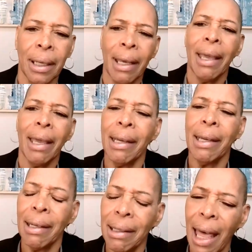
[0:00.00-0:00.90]
and
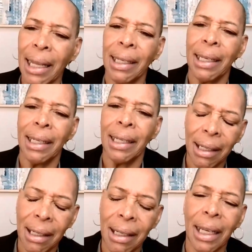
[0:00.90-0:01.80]
collect
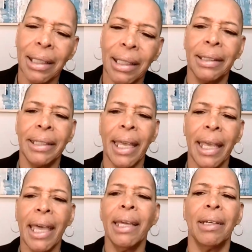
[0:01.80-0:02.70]
the
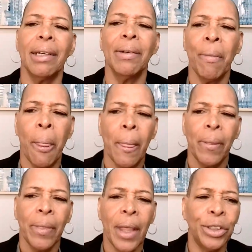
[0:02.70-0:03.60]
data
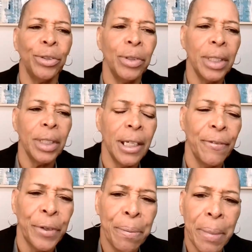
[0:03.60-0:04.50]
that you need for the
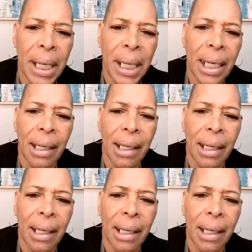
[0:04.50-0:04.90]
bid.